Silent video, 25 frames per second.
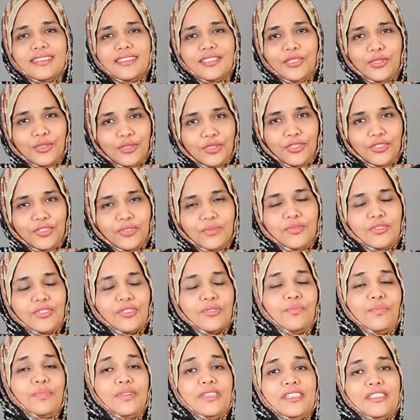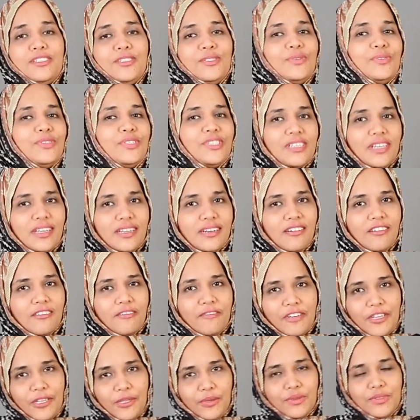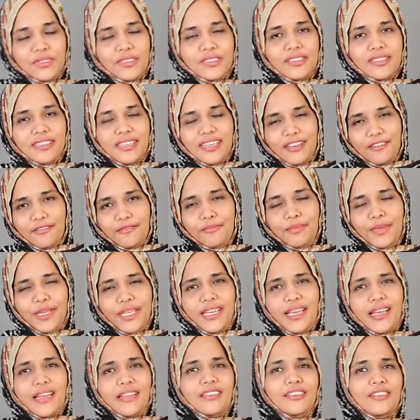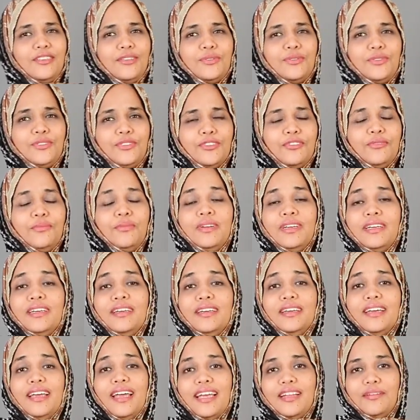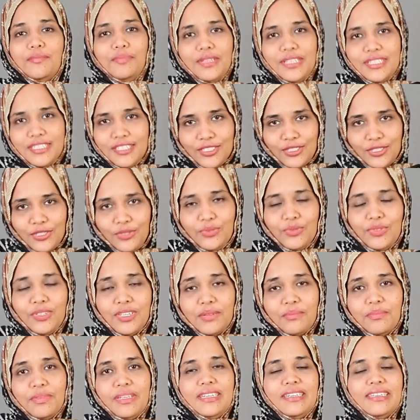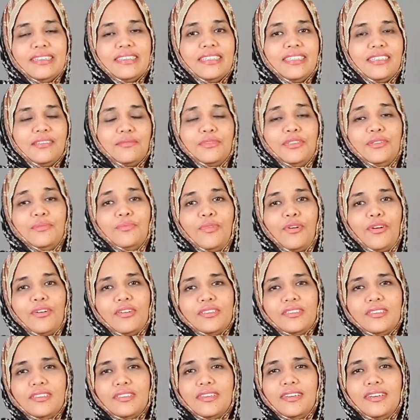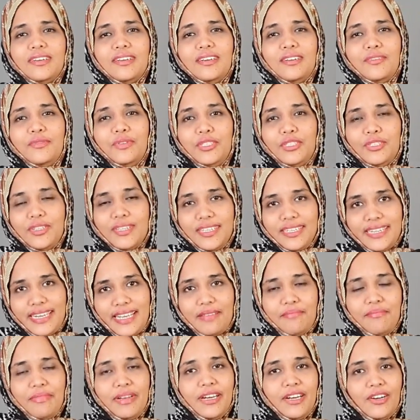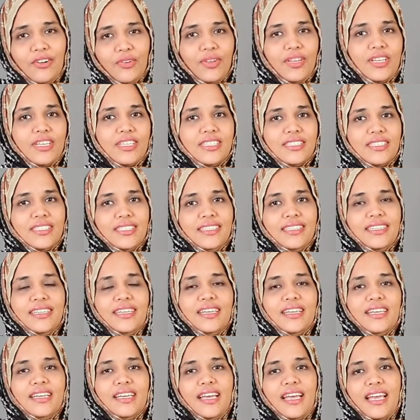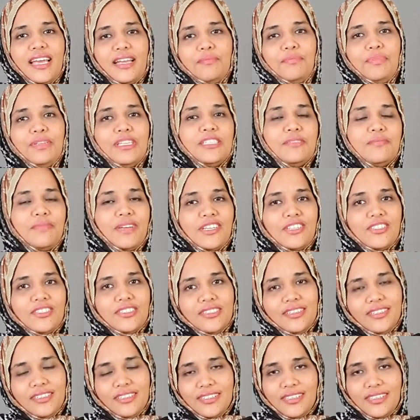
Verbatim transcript: YouTube. So please do share our videos in the FB and the YouTube, and please do comment in the comment box with your name and location, and please mention